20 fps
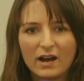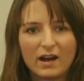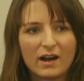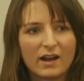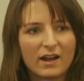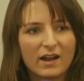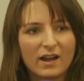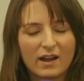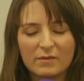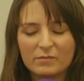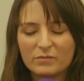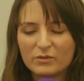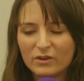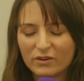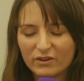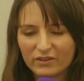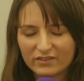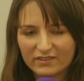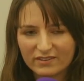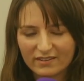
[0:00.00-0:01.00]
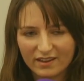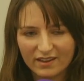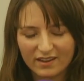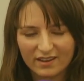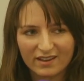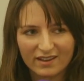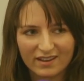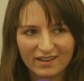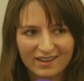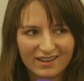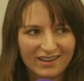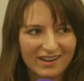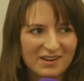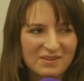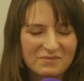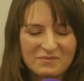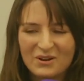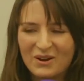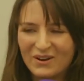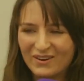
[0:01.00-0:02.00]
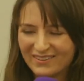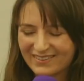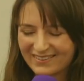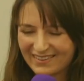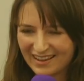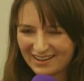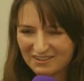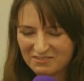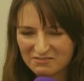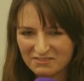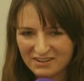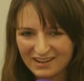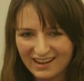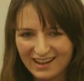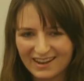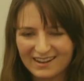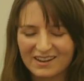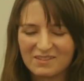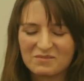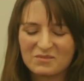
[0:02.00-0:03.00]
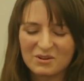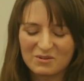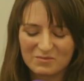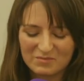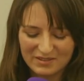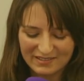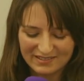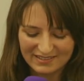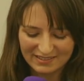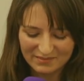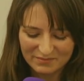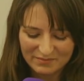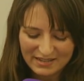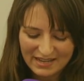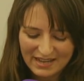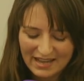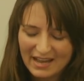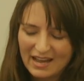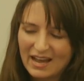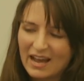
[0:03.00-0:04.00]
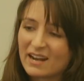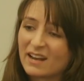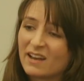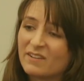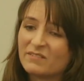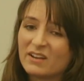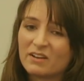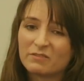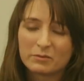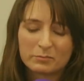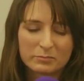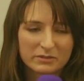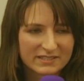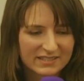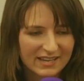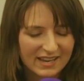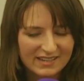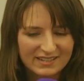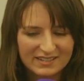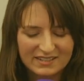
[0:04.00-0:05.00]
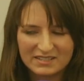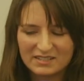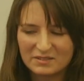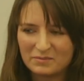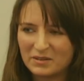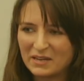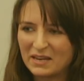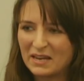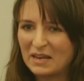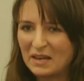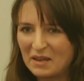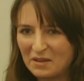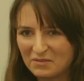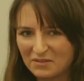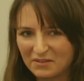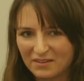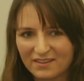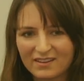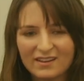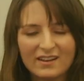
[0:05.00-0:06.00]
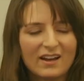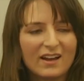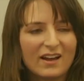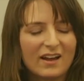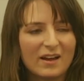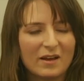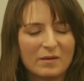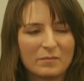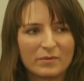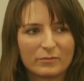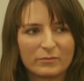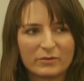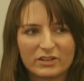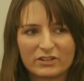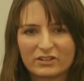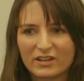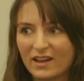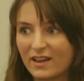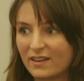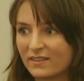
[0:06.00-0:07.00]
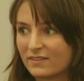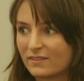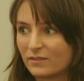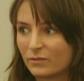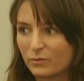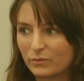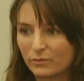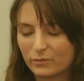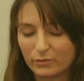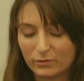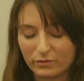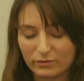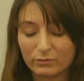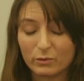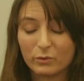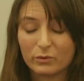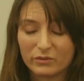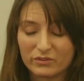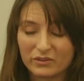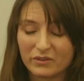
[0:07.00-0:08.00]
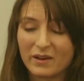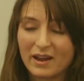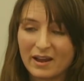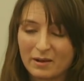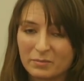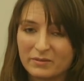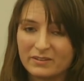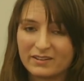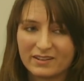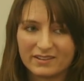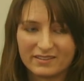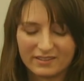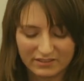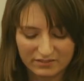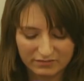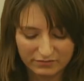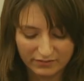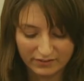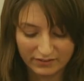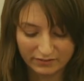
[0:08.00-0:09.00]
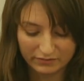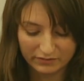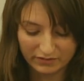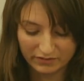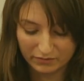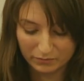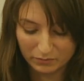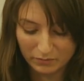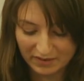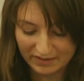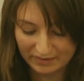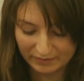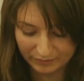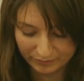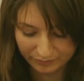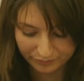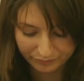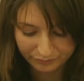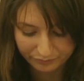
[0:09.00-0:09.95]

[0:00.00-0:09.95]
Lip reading: I'm not Salafi and I'm not Muslim, and I've never pretended to be either, which has also happened in this field as well.